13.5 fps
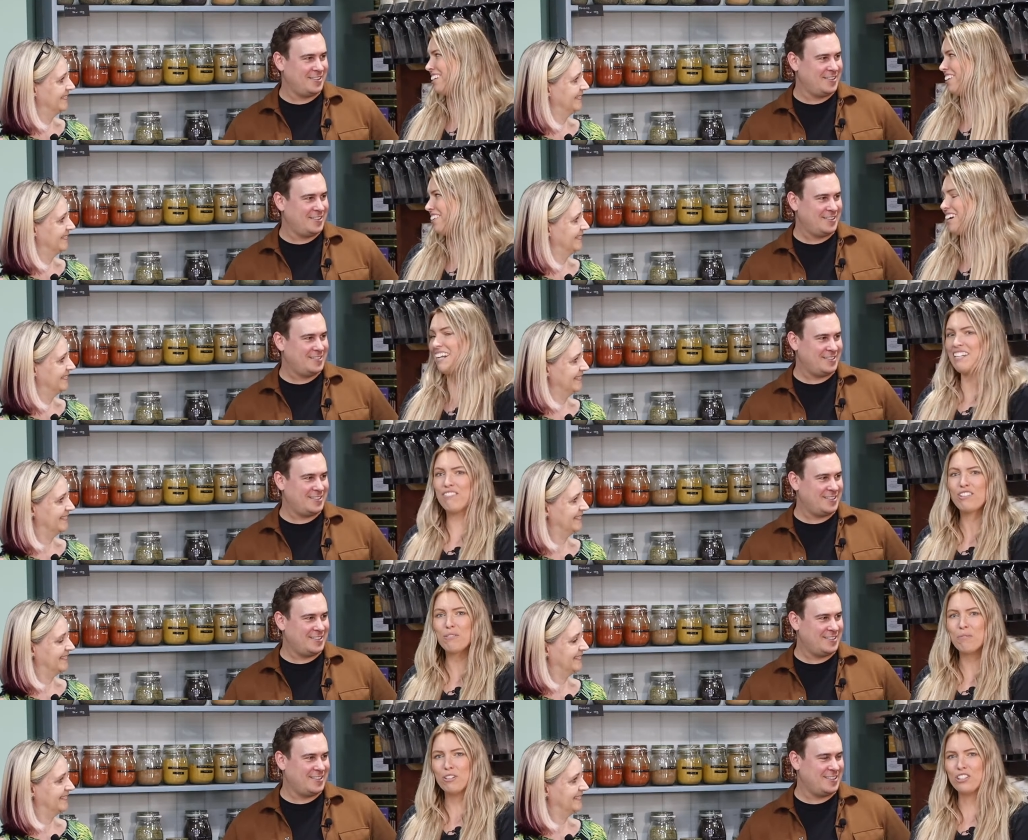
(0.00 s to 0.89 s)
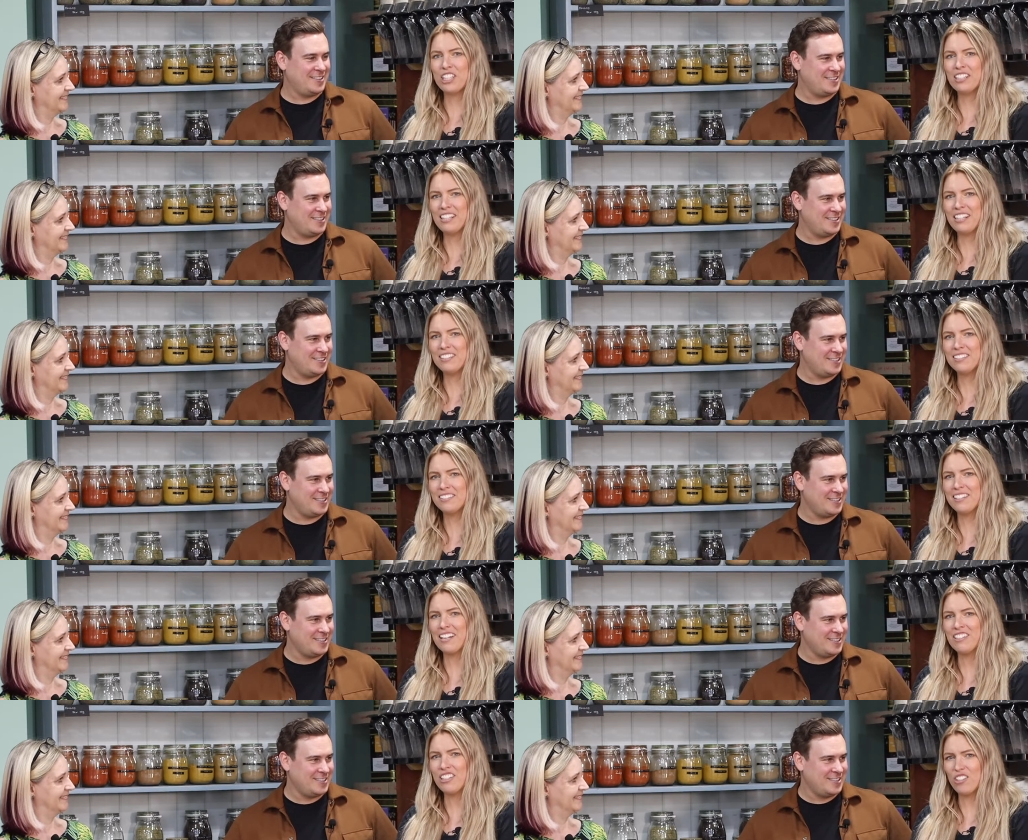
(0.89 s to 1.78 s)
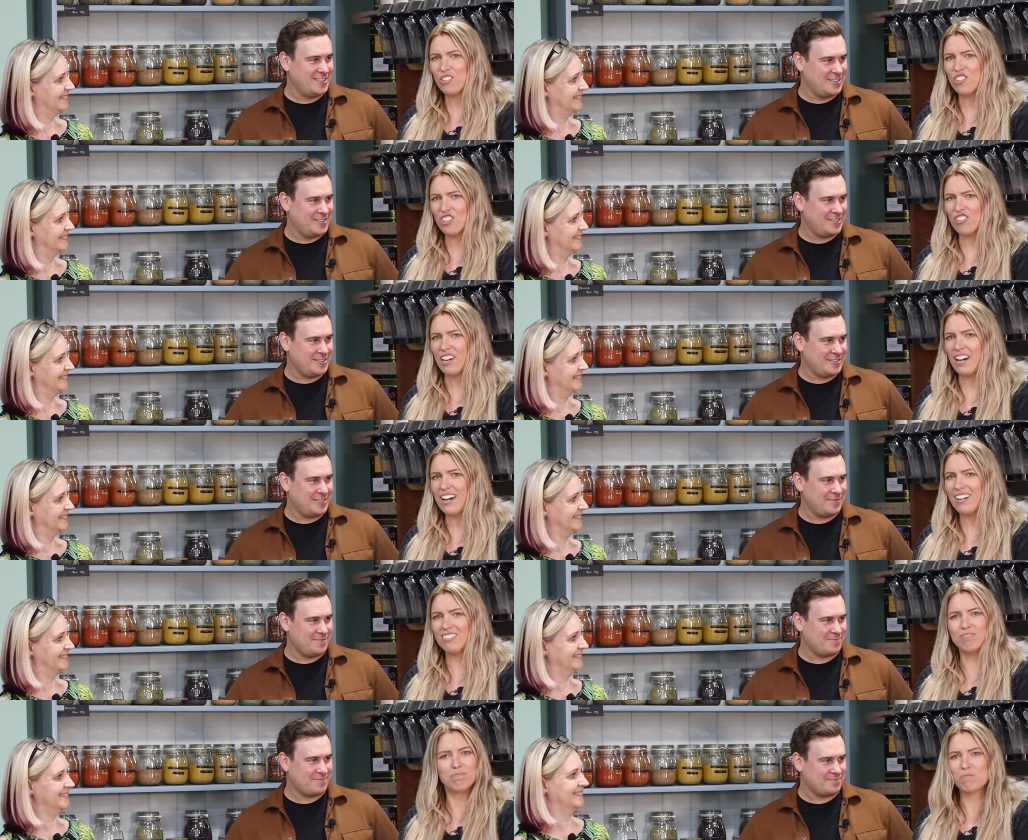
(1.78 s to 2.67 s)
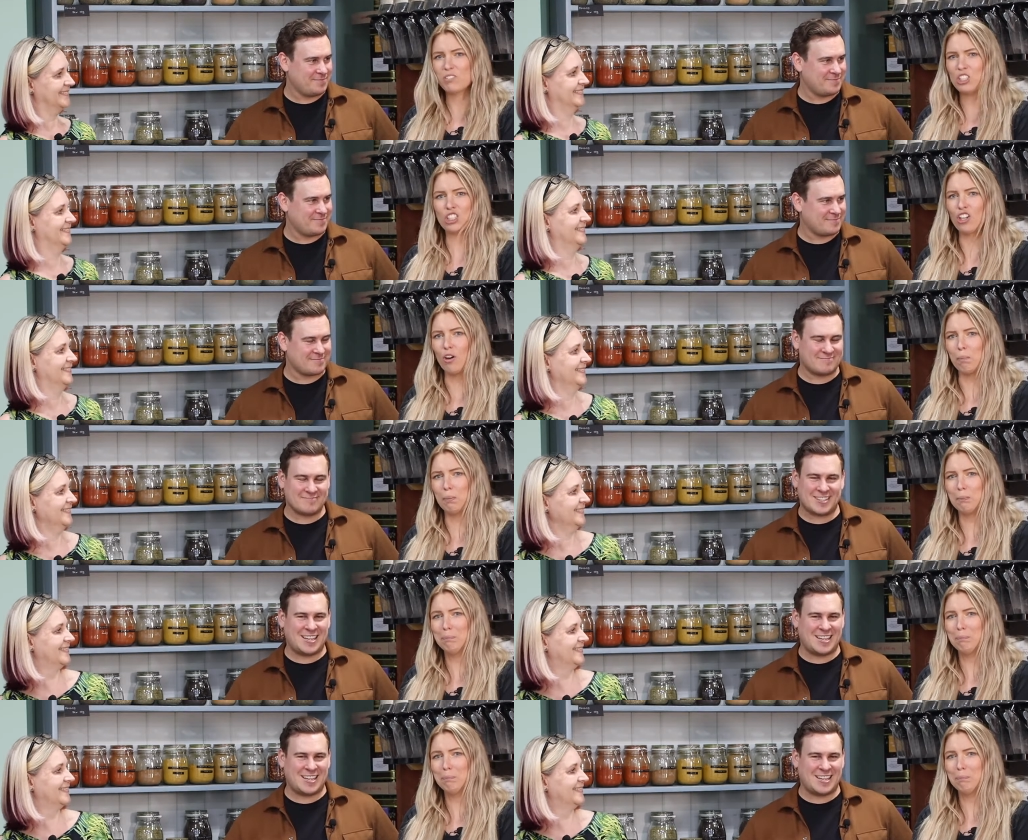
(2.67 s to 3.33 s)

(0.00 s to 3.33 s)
Speaker 1: No, and if you're watching this and you do that, stop.